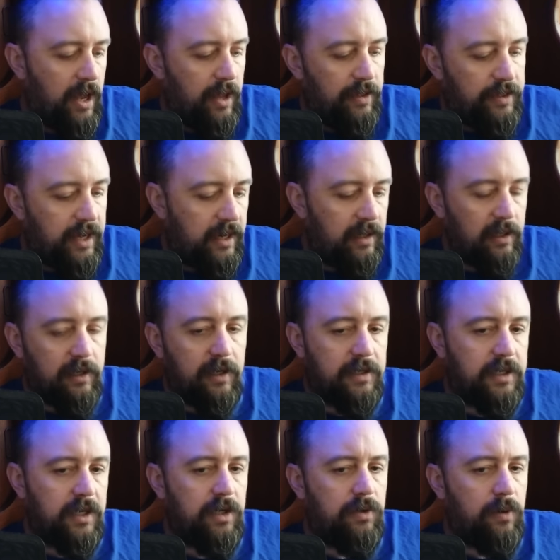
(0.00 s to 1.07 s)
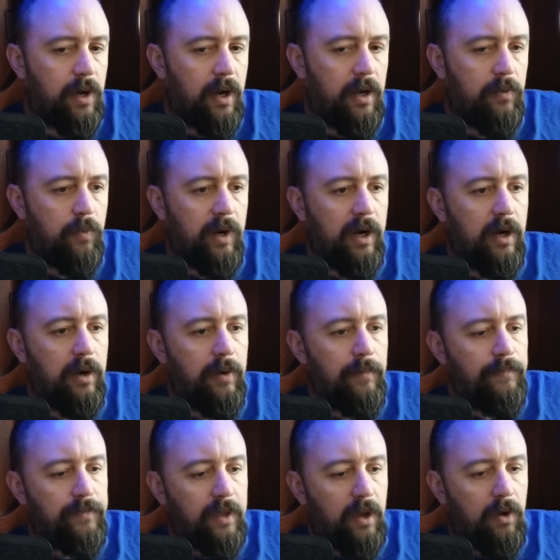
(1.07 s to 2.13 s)
then it'll continue on where,
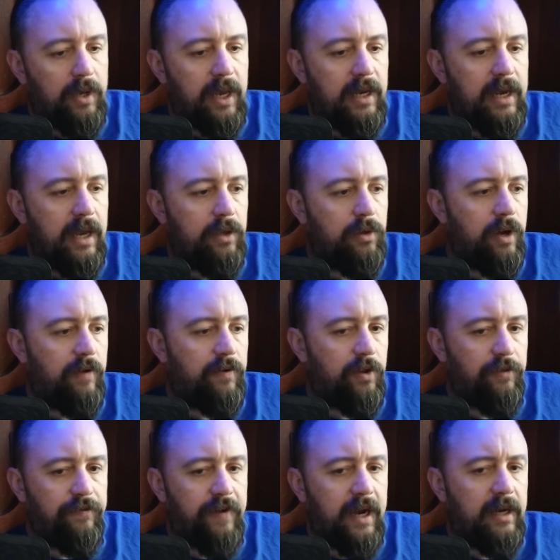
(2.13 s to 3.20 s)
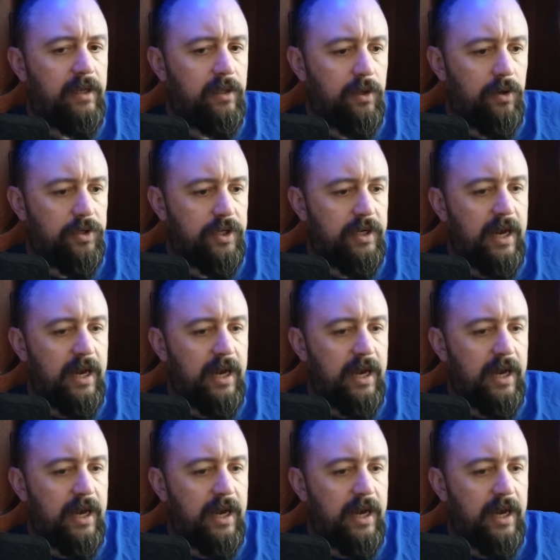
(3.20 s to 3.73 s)
okay, now you have all the fighting that goes in.